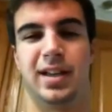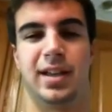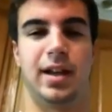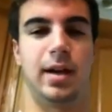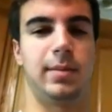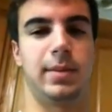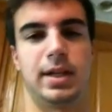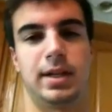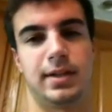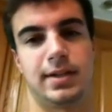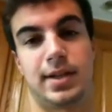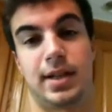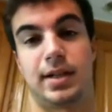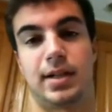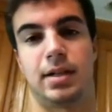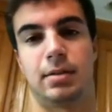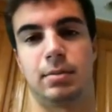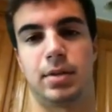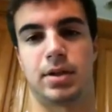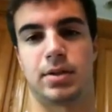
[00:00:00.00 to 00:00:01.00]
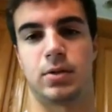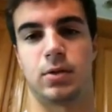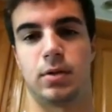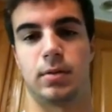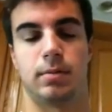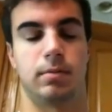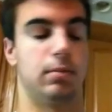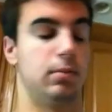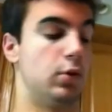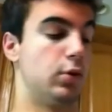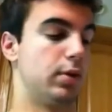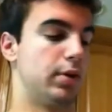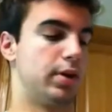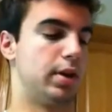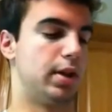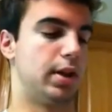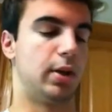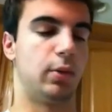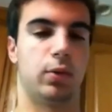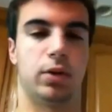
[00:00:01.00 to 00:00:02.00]
I mean, that's like $10 more
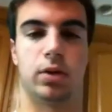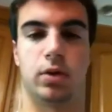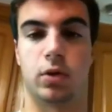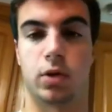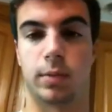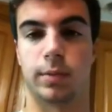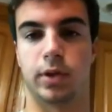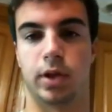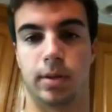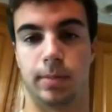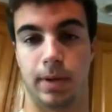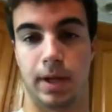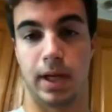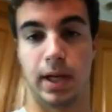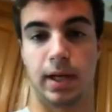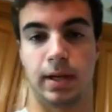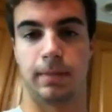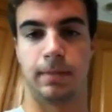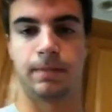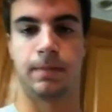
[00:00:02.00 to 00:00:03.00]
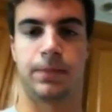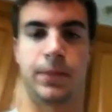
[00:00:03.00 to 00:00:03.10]
than I would normally pay.